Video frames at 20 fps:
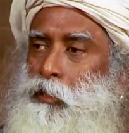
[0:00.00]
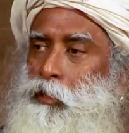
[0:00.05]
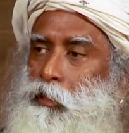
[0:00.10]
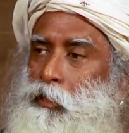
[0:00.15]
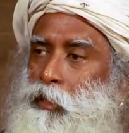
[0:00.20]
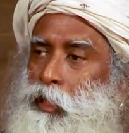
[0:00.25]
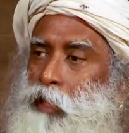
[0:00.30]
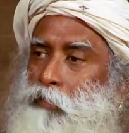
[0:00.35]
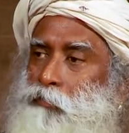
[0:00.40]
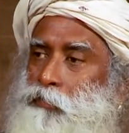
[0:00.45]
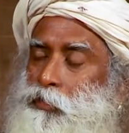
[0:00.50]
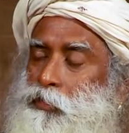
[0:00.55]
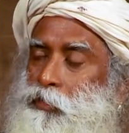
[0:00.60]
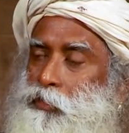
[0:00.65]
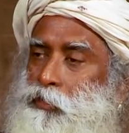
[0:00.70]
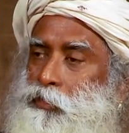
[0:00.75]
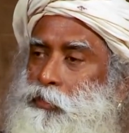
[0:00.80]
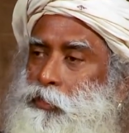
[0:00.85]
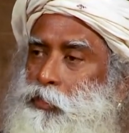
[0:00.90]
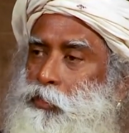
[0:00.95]

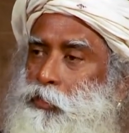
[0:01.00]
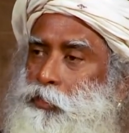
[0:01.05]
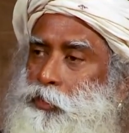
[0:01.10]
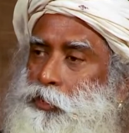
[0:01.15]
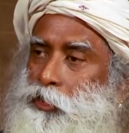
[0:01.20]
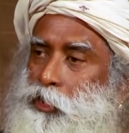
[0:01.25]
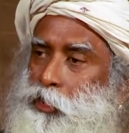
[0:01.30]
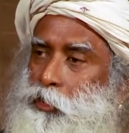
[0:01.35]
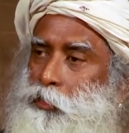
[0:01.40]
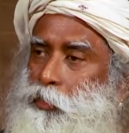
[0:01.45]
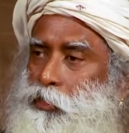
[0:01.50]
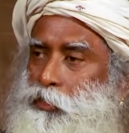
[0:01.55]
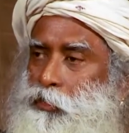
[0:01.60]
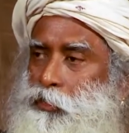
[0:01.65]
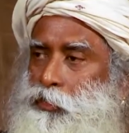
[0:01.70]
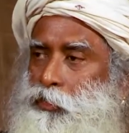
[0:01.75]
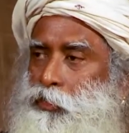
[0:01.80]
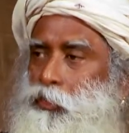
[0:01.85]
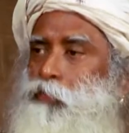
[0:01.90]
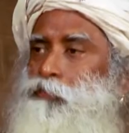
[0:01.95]
Gravity is a
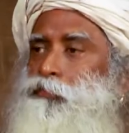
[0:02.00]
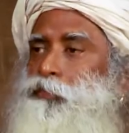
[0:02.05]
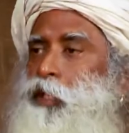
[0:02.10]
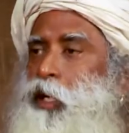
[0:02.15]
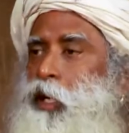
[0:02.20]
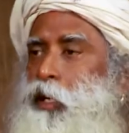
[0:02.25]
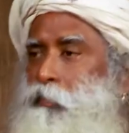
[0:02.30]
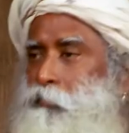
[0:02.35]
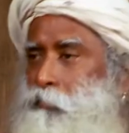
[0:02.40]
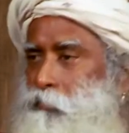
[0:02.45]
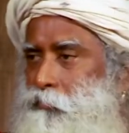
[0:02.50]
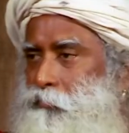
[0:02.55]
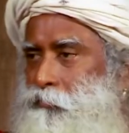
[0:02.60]
consequence of time.